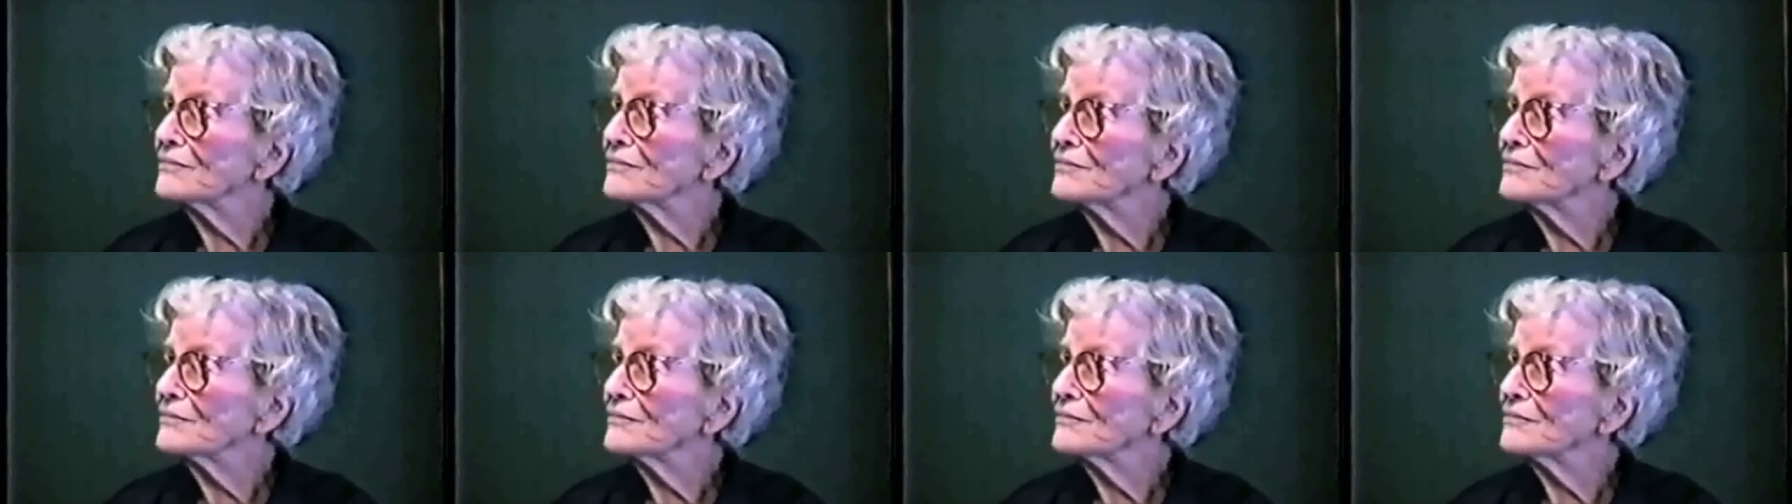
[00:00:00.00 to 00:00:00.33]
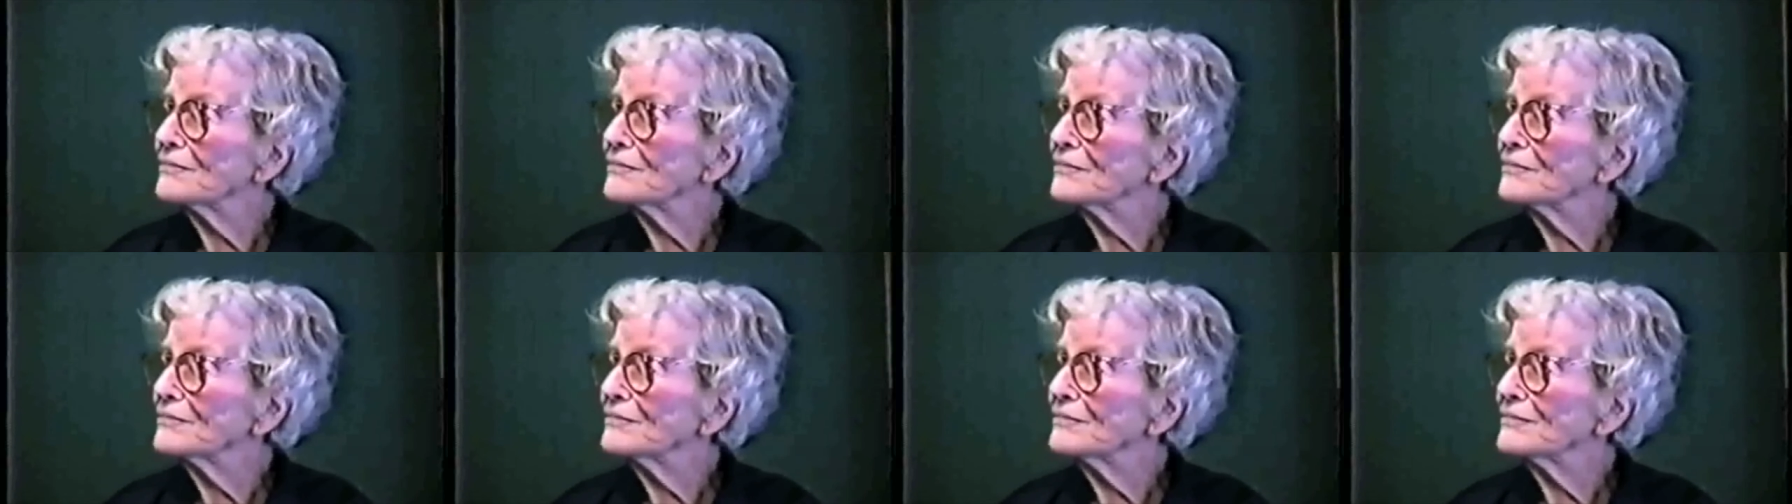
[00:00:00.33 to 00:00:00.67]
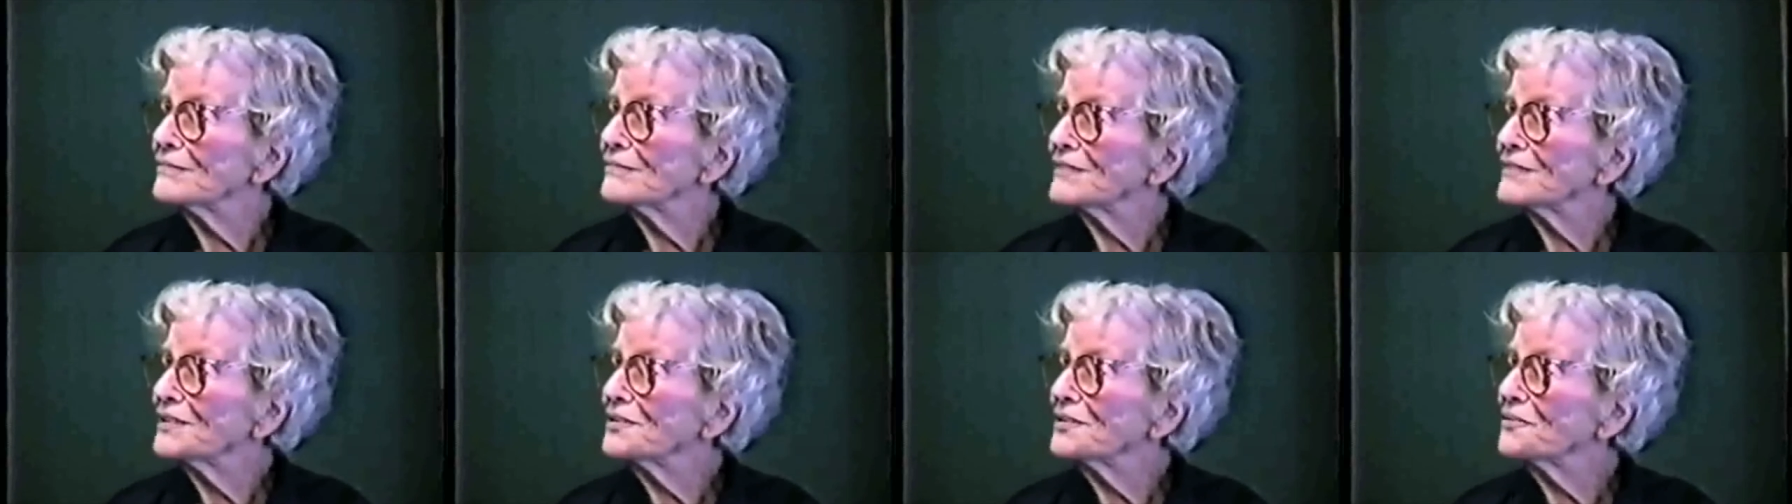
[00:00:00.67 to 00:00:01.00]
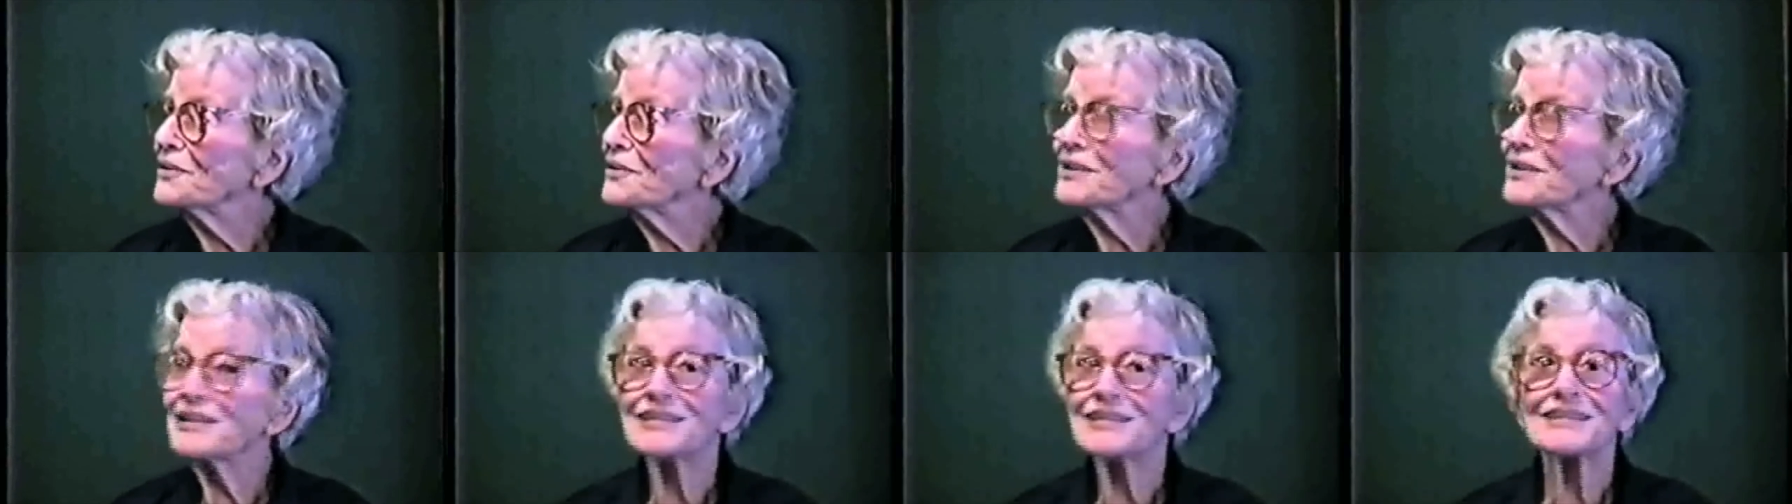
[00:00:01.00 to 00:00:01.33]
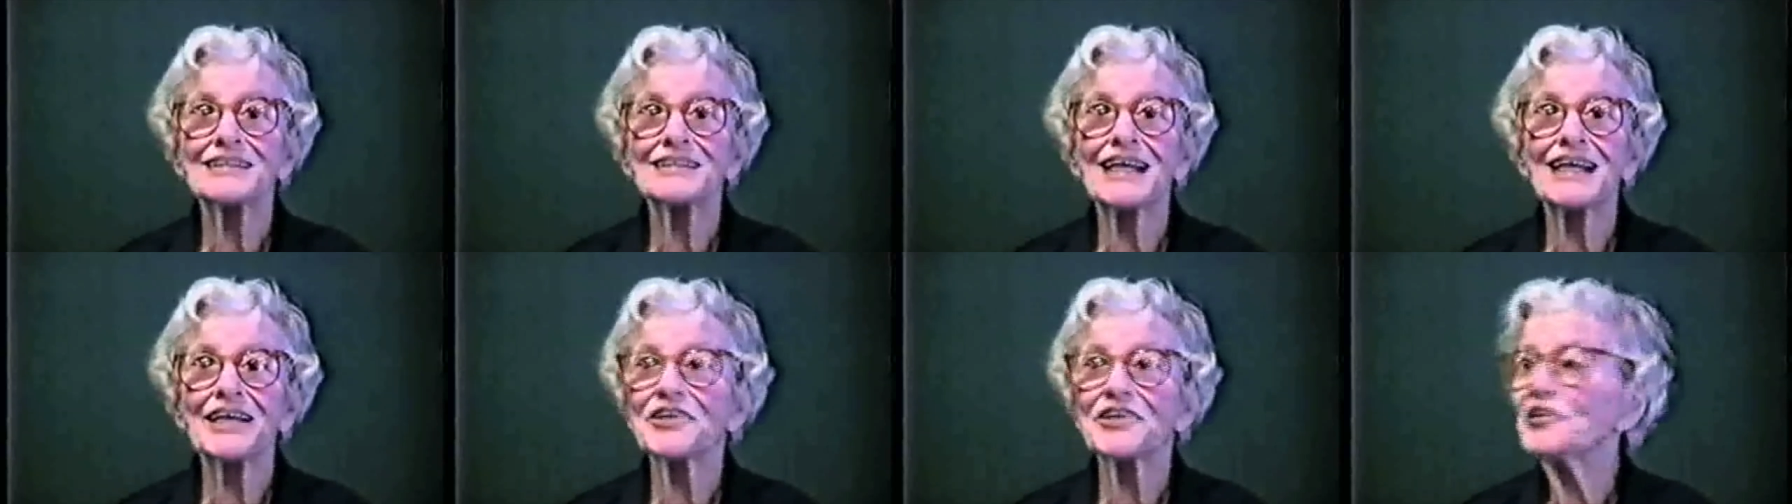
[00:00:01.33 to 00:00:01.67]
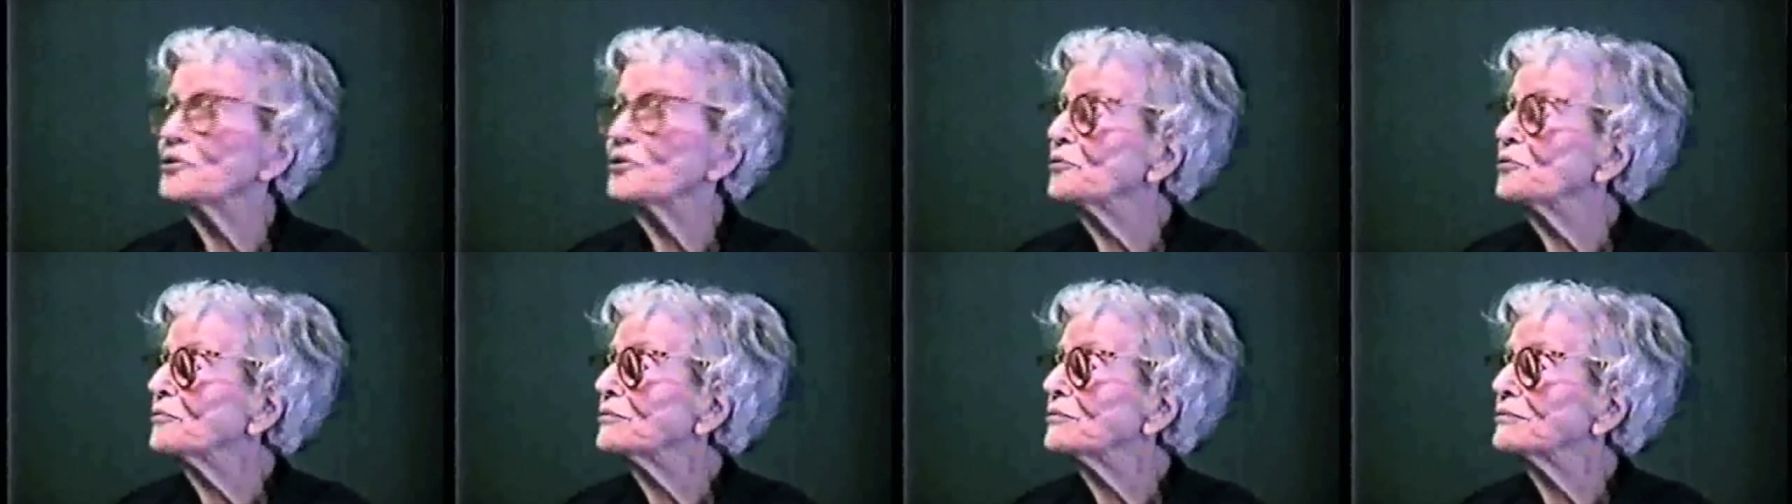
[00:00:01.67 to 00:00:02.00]
Thank you. Well, thank
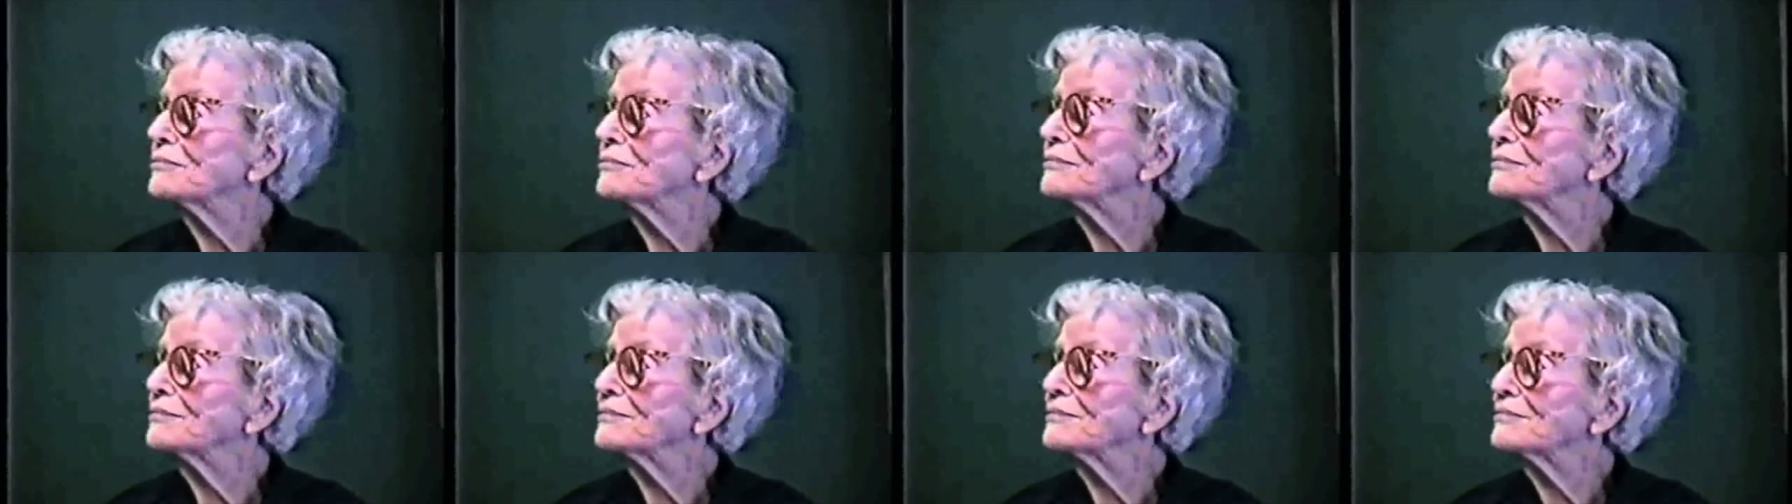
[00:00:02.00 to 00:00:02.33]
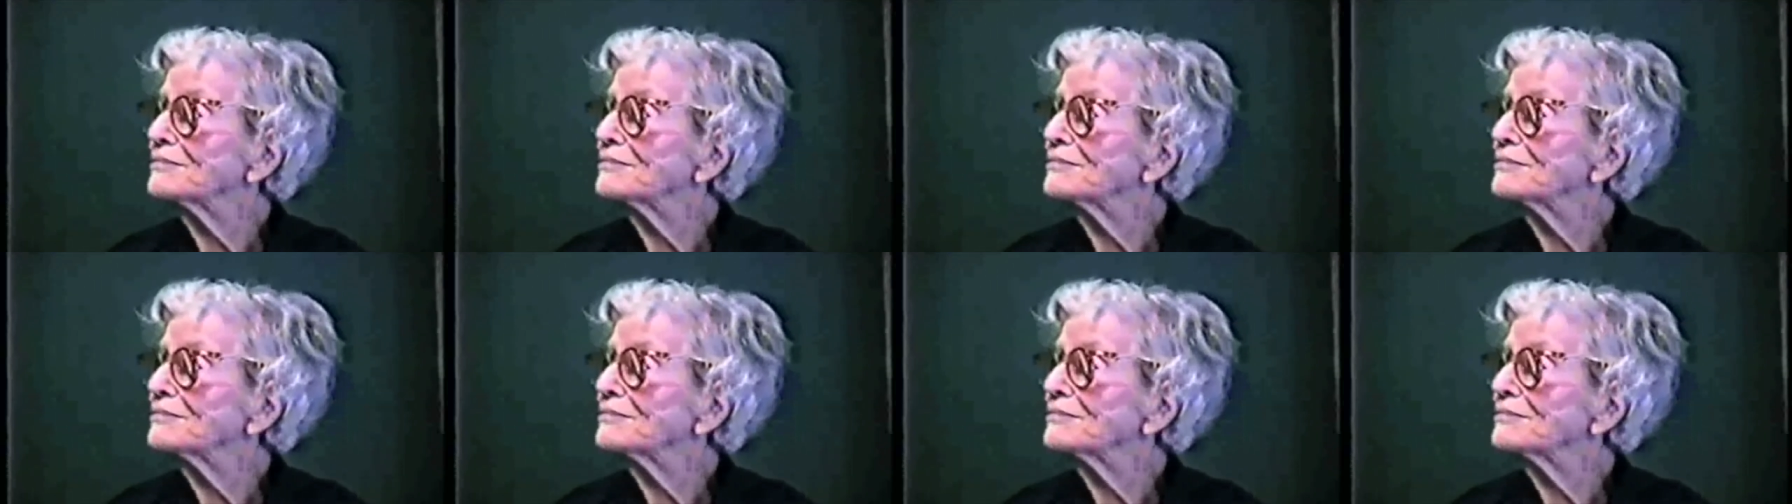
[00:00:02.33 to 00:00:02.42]
you.